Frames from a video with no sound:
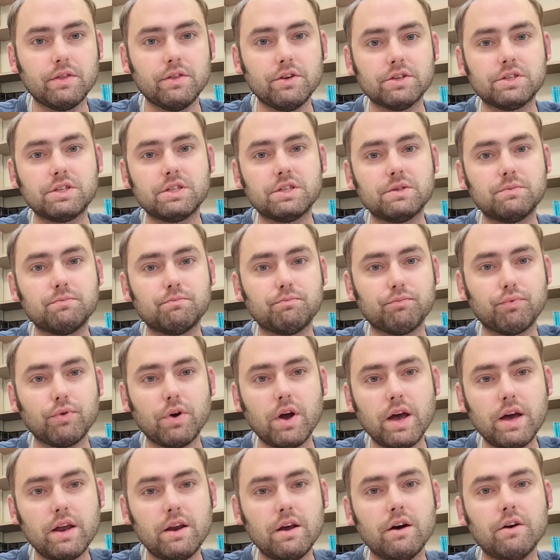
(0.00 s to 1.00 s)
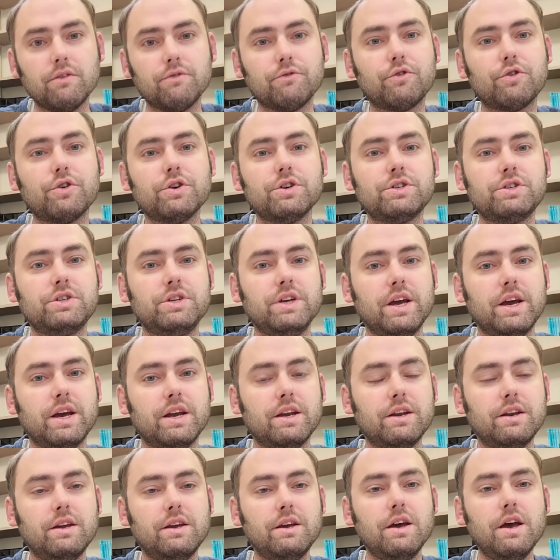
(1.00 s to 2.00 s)
The spread of
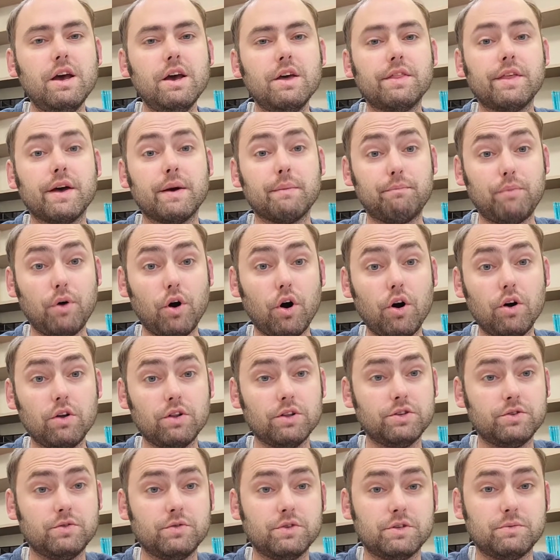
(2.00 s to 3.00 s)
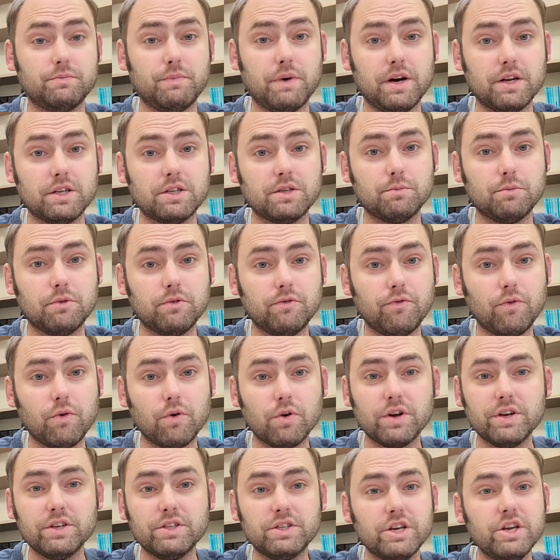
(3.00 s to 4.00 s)
Christianity that Paul is responsible
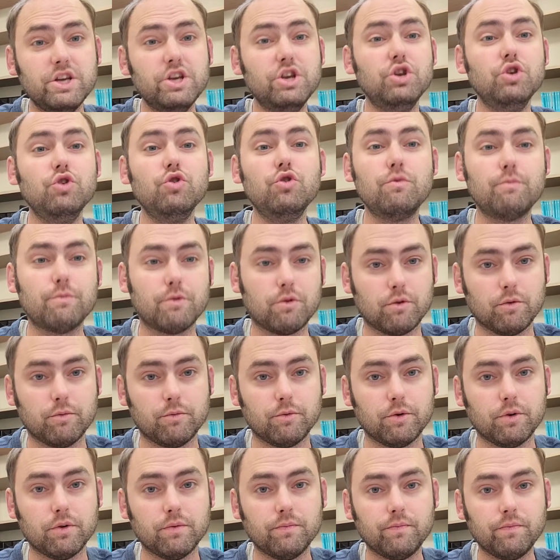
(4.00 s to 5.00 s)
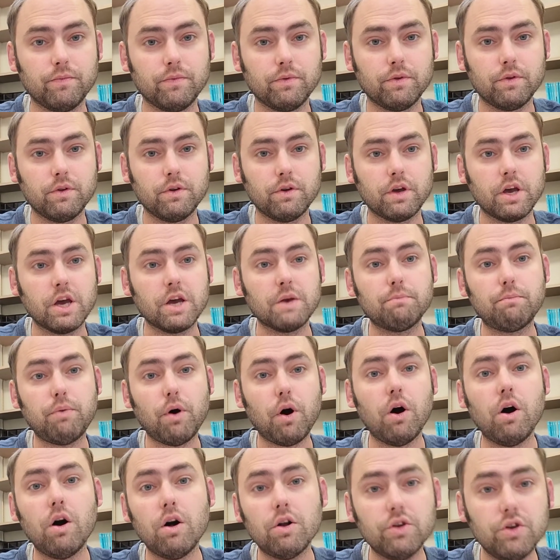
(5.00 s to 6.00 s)
for is innumerable. And
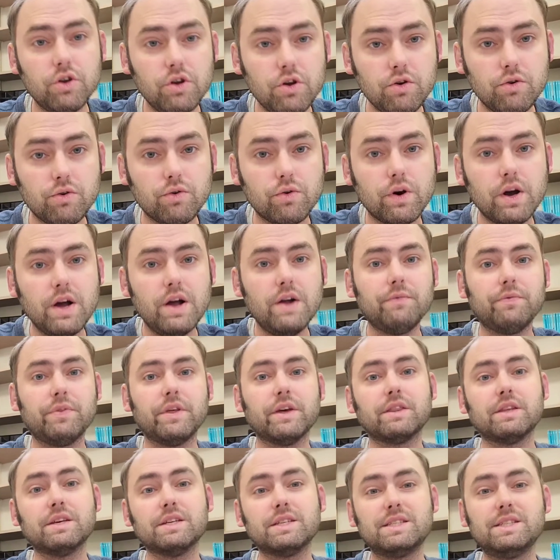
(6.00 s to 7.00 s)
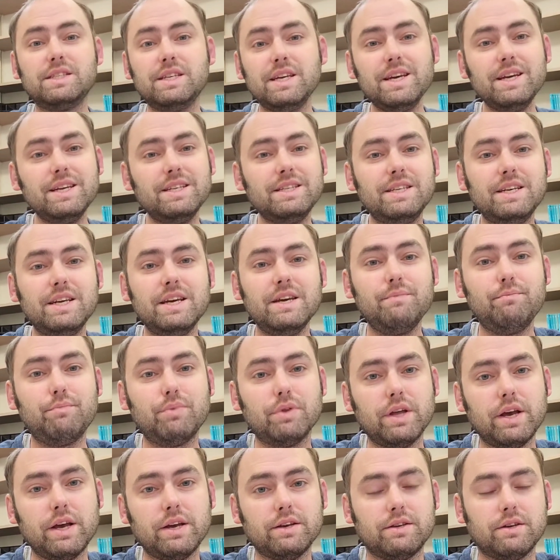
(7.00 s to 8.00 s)
Paul knew that the seeds he
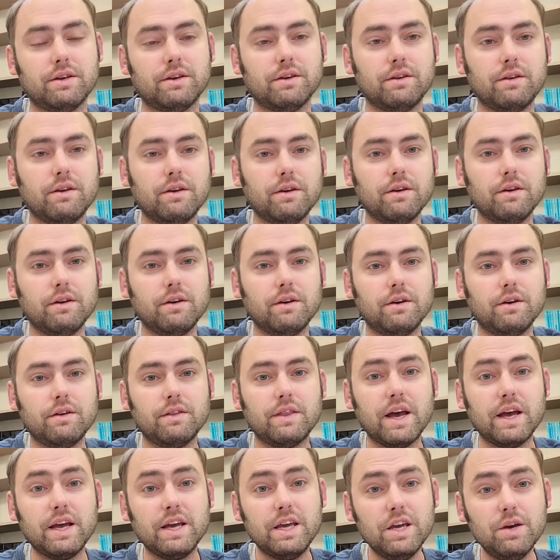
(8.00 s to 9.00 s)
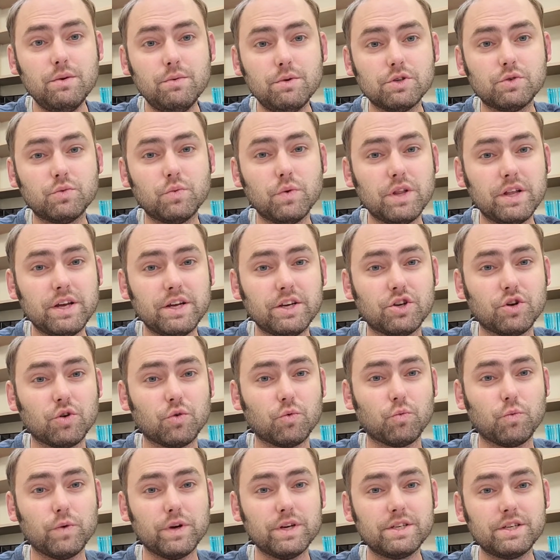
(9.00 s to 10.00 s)
planted, that he was willing to
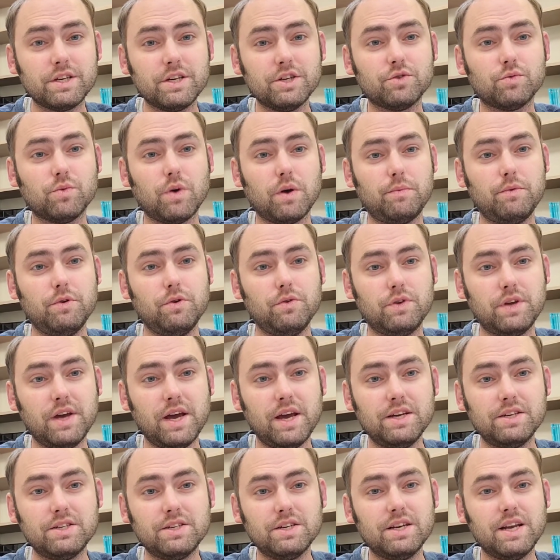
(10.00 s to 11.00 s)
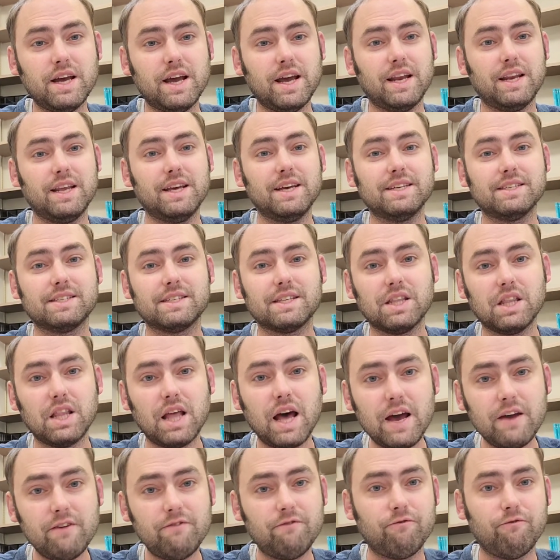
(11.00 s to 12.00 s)
risk his reputation and his
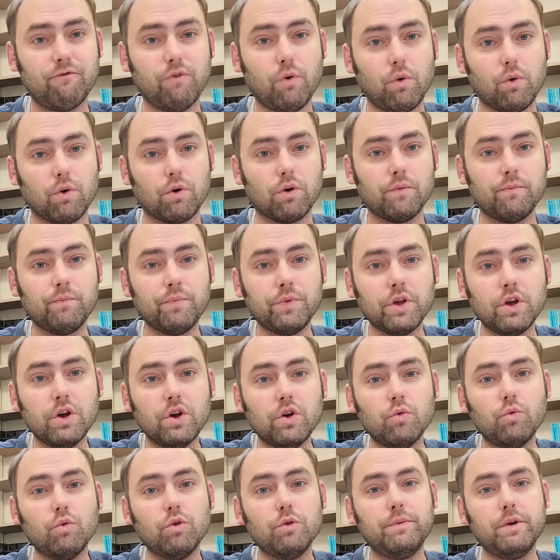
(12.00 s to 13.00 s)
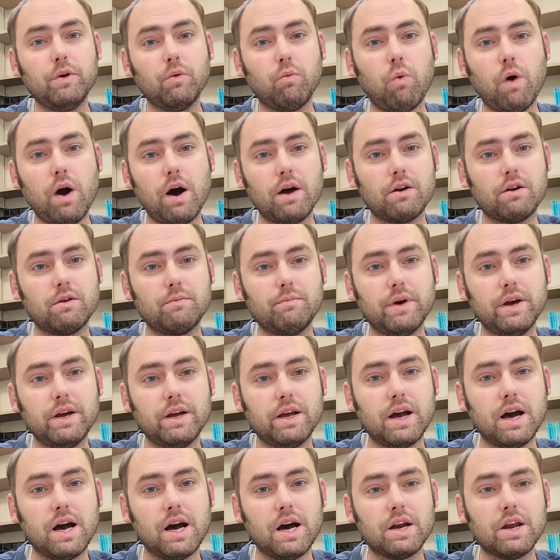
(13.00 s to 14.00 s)
life for, would be watered by
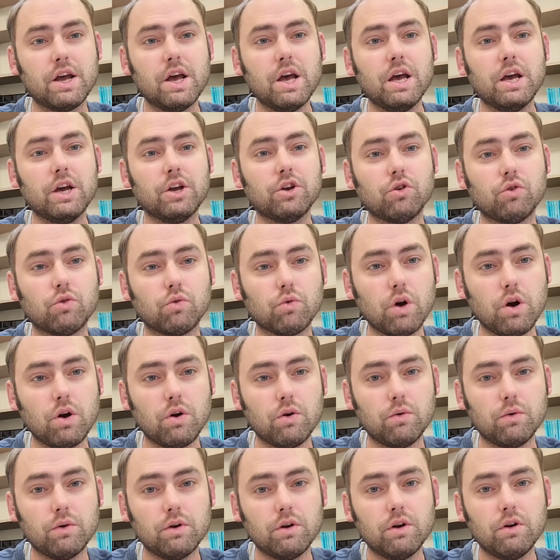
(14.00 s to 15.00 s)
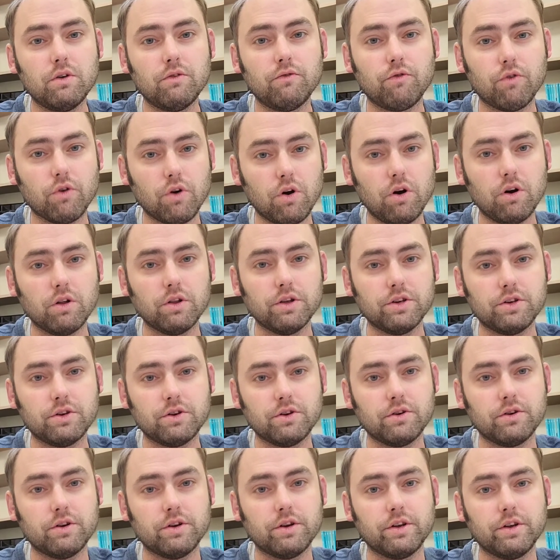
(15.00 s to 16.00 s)
God and grow for all
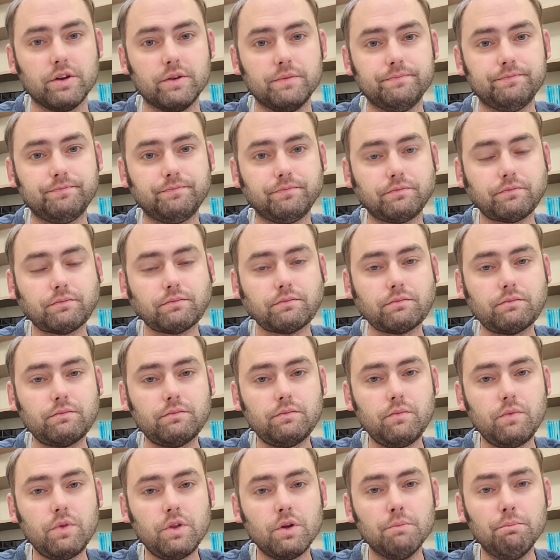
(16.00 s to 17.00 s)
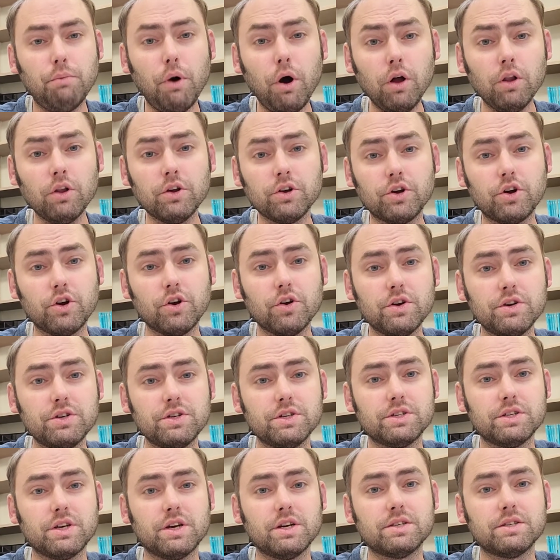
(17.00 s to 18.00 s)
eternity. Paul
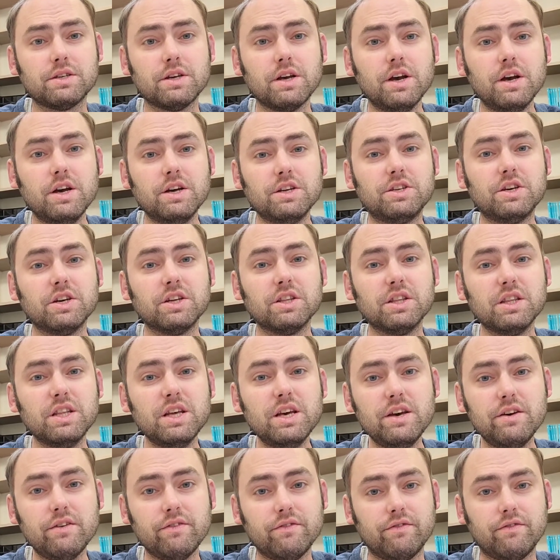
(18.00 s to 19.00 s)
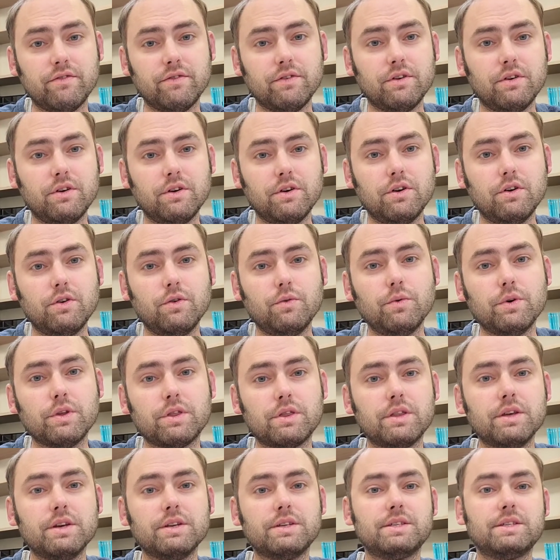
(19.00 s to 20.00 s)
encourages us to live
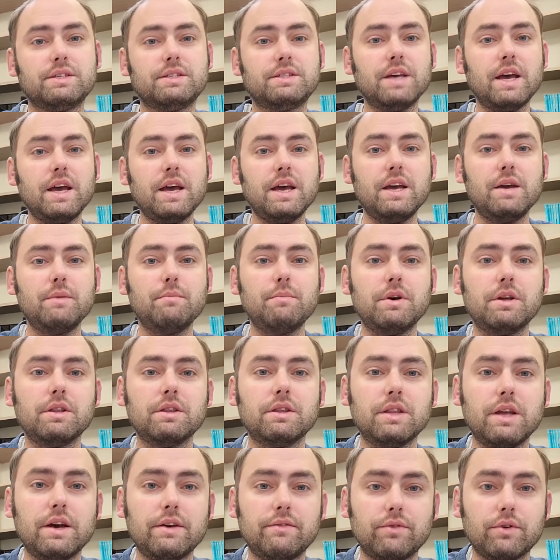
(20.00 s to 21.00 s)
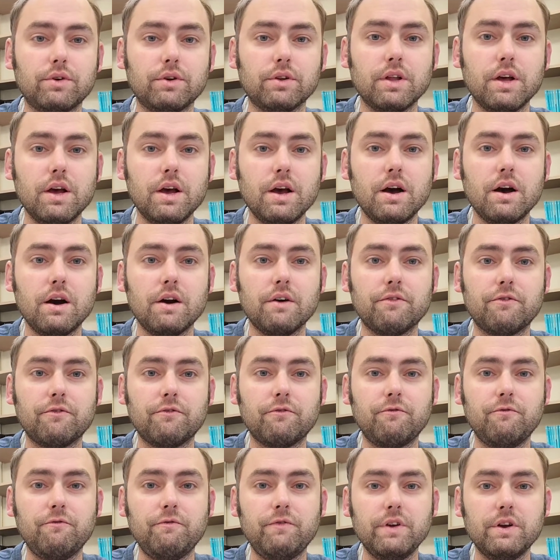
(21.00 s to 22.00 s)
with this same level of
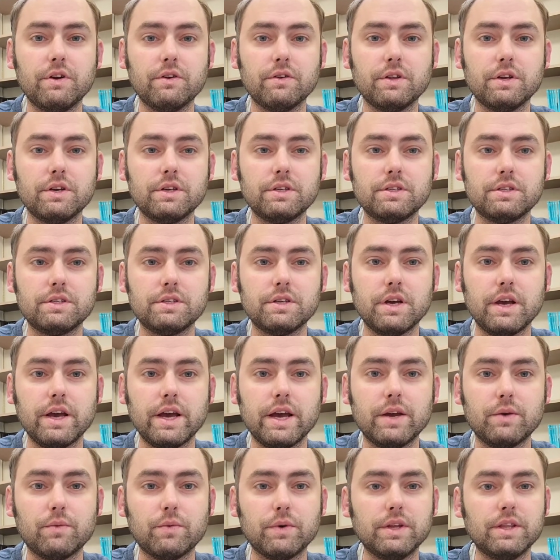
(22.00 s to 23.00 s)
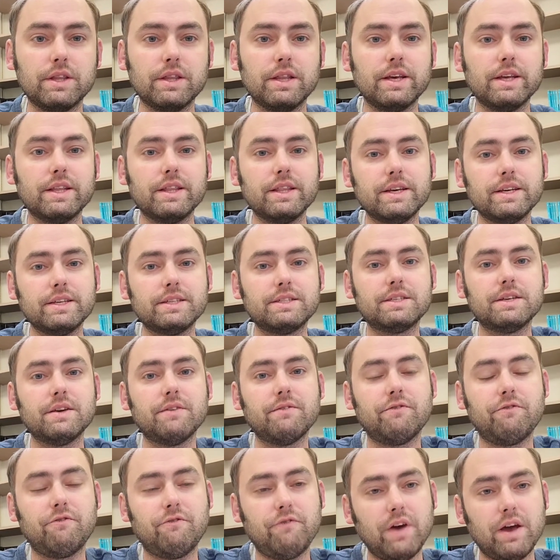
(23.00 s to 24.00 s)
fearless and relentless
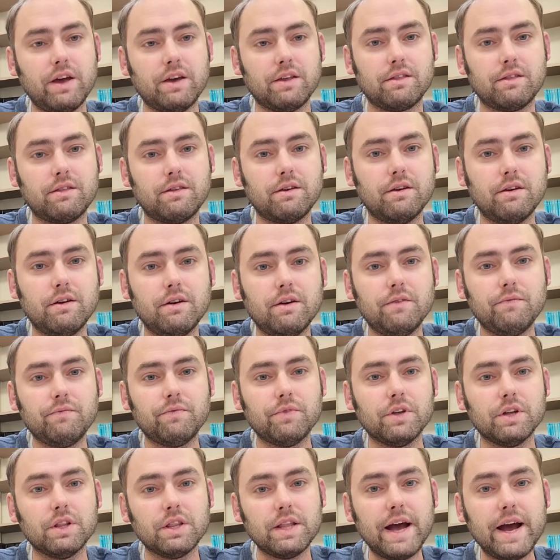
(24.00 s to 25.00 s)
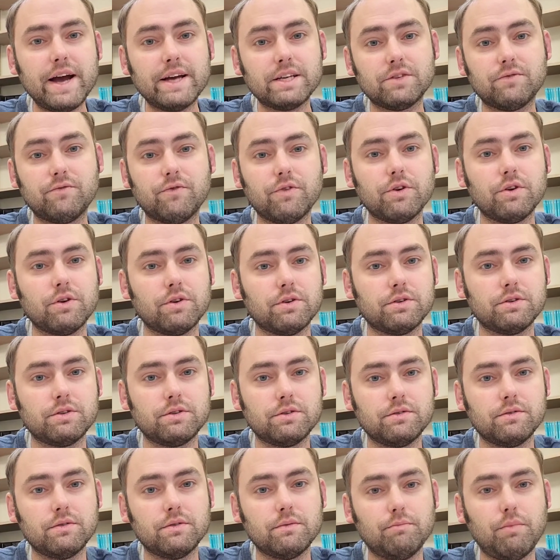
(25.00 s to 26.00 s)
faith. The last
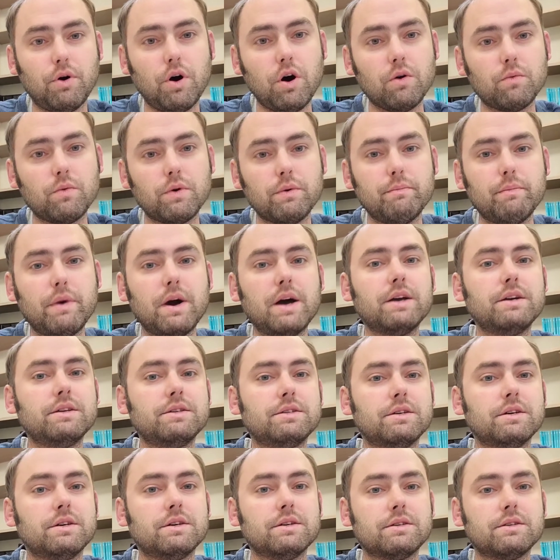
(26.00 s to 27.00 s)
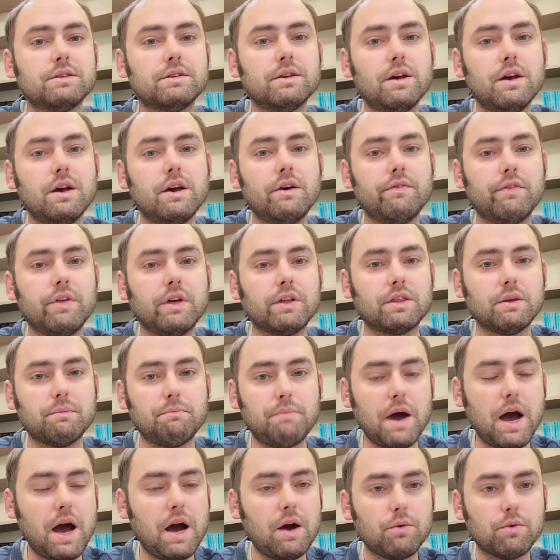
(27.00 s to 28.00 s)
verse, Paul reminds us that the
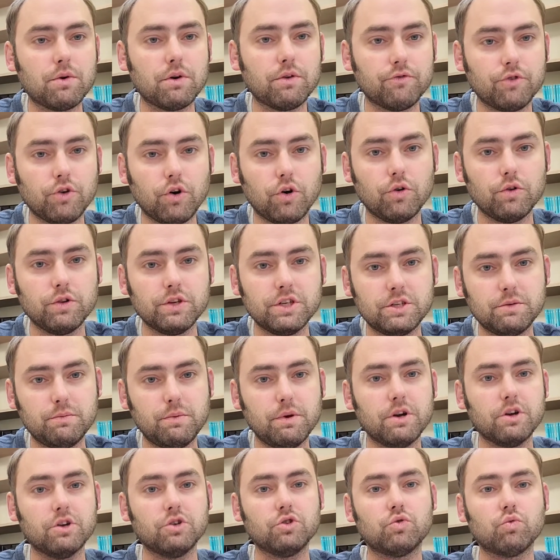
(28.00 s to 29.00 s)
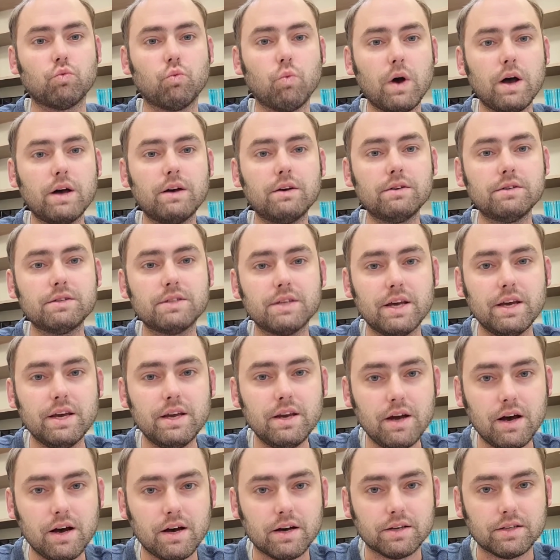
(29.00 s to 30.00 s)
power of the Holy Spirit dwells
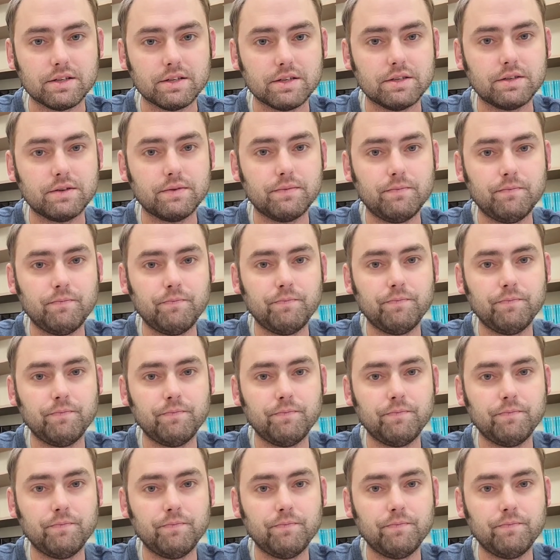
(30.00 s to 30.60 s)
in us